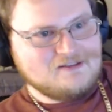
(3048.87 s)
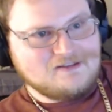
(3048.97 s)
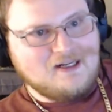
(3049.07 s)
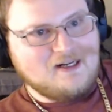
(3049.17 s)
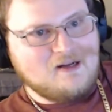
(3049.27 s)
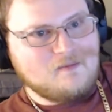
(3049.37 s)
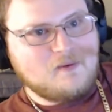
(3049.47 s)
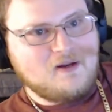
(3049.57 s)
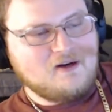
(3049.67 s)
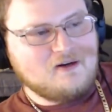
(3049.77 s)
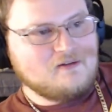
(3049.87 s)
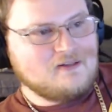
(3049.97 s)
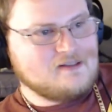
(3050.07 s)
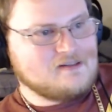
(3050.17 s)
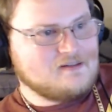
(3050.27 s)
like up here at
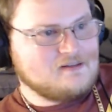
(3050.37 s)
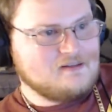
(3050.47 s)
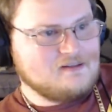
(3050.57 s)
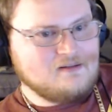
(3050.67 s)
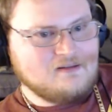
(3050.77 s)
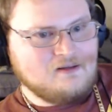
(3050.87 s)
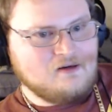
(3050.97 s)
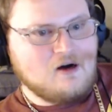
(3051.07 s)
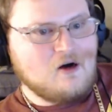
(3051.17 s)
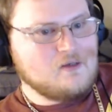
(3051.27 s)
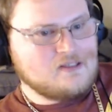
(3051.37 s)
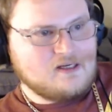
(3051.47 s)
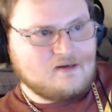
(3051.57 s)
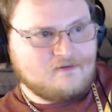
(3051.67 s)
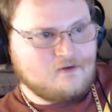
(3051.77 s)
least, they're always
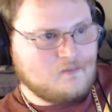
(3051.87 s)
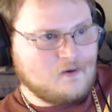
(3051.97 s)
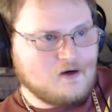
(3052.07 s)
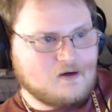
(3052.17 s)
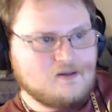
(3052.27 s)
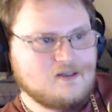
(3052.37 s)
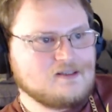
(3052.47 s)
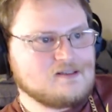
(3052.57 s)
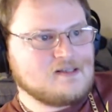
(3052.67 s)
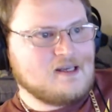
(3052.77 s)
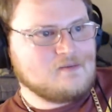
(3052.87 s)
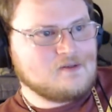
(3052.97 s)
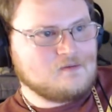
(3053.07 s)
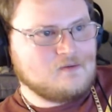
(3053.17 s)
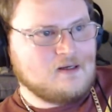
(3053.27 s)
got a full parking lot. Same
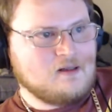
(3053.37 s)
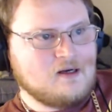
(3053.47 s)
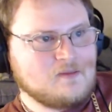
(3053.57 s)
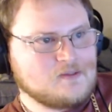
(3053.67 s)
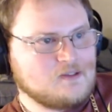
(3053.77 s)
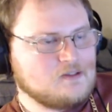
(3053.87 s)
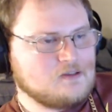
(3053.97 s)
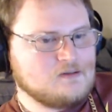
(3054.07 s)
as Red Lobster.